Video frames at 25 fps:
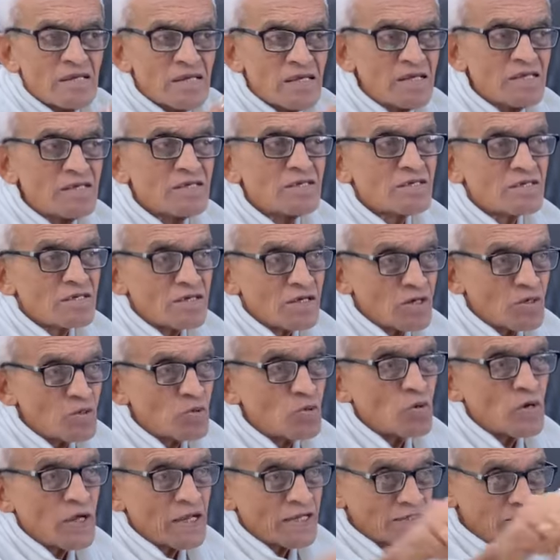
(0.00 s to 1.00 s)
is
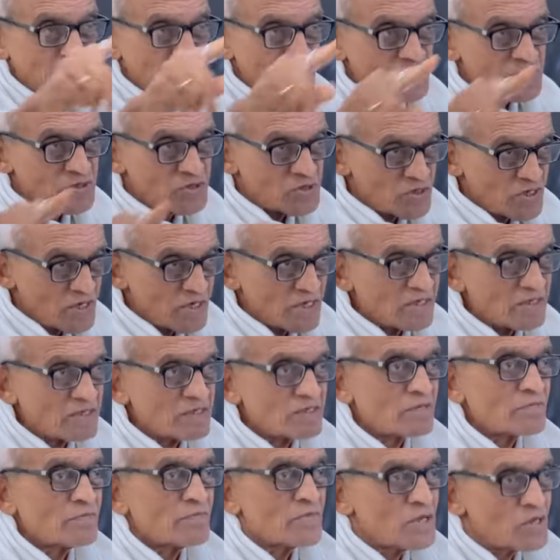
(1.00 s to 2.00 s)
no
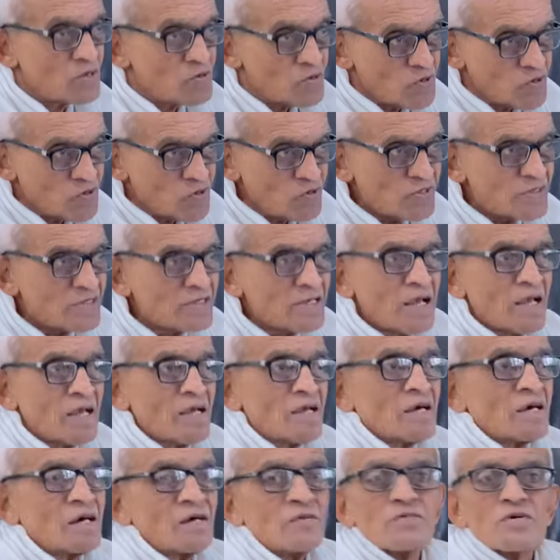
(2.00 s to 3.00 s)
existence, because
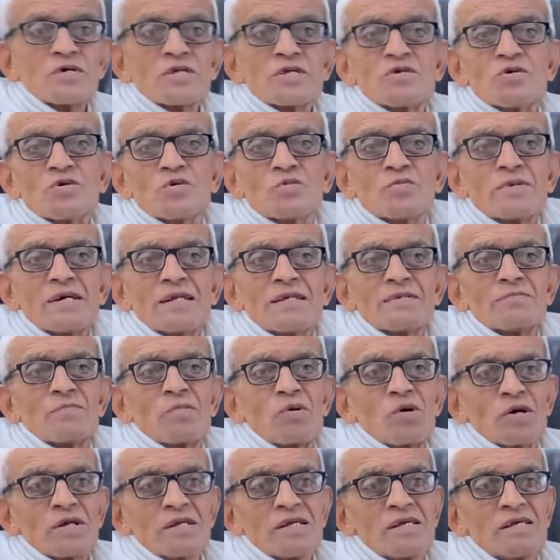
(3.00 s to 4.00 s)
our human
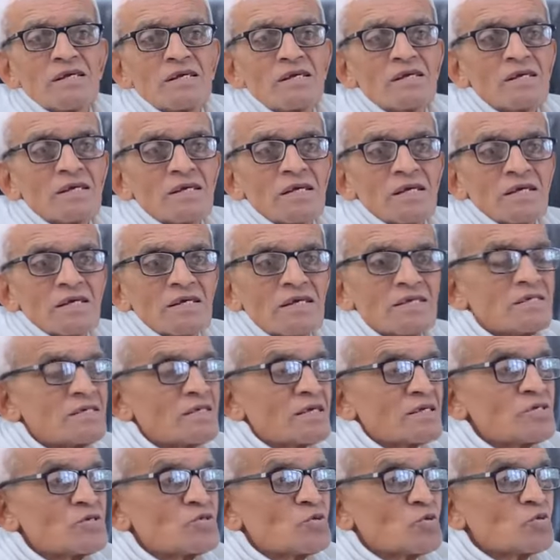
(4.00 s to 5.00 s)
body
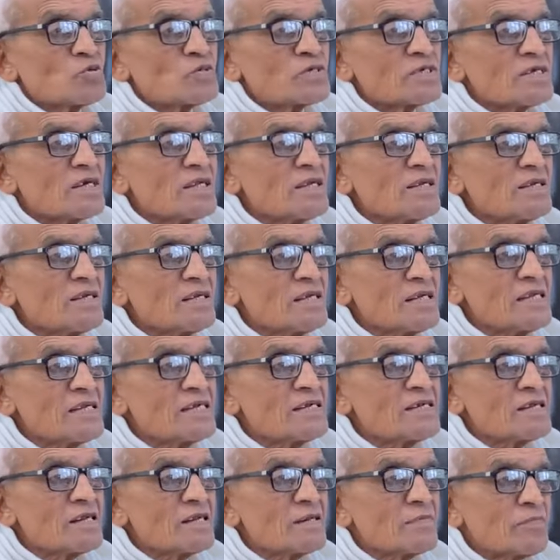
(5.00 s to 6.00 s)
is a chosen
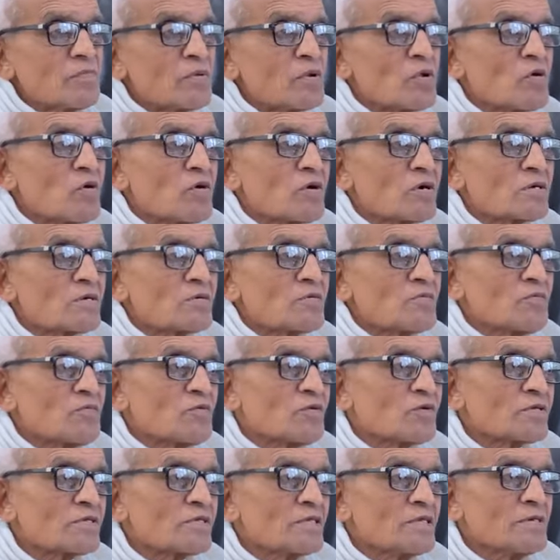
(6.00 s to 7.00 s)
little plot
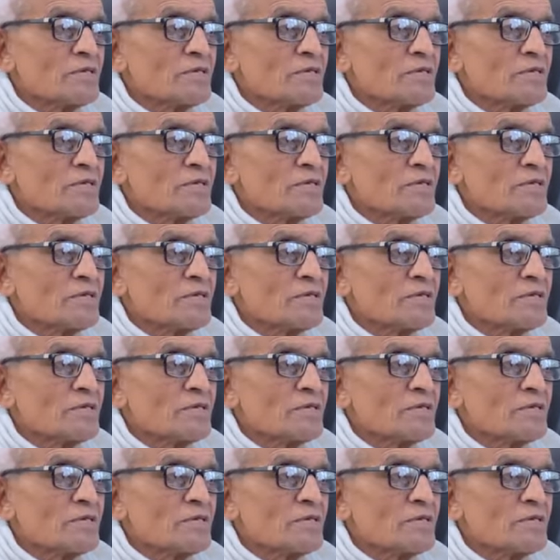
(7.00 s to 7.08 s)
for